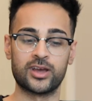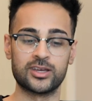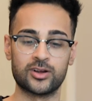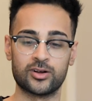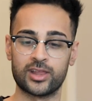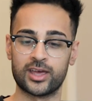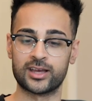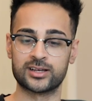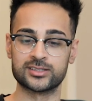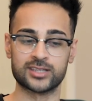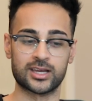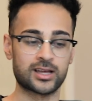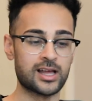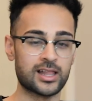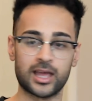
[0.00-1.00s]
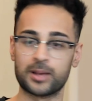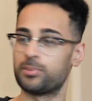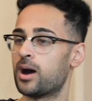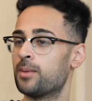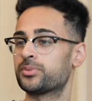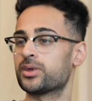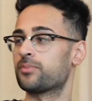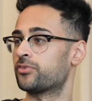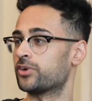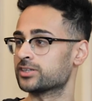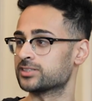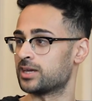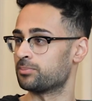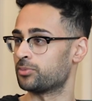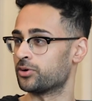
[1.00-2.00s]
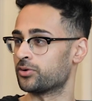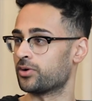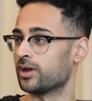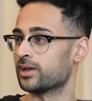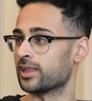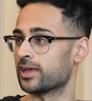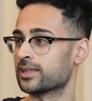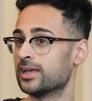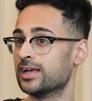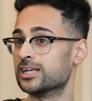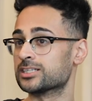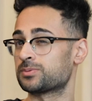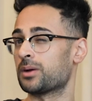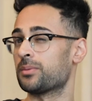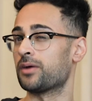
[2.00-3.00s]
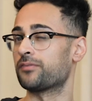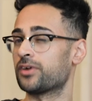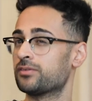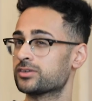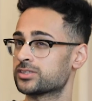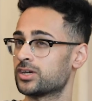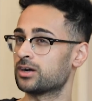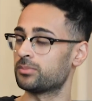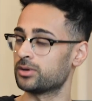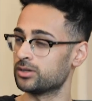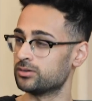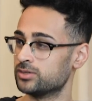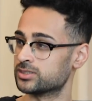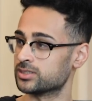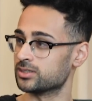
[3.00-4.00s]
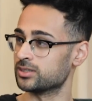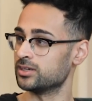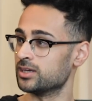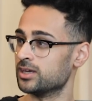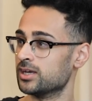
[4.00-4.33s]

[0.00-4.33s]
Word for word: that, you know, like, cause like, like Pumped Up, for example, right? Mm-hmm. Like, it's probably my favorite song by you recently.